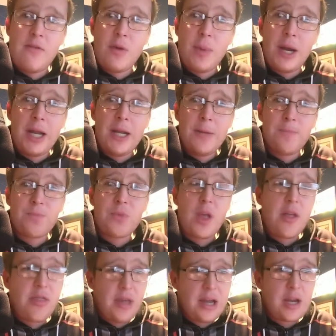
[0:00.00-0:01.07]
Alright then,
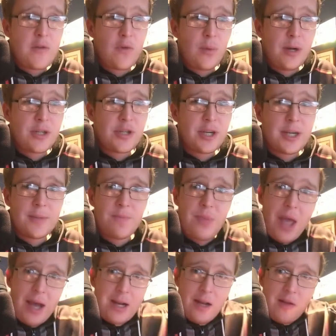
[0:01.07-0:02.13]
everybody, thank you for
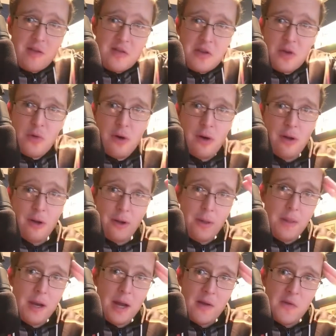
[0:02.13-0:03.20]
watching, and I'll see you
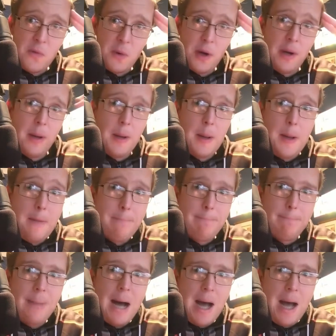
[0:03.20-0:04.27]
all in the next
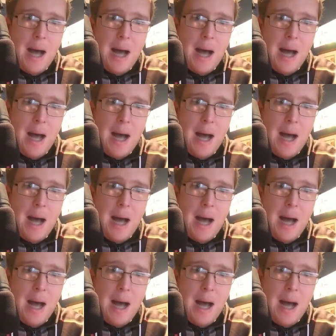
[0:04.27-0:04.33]
one.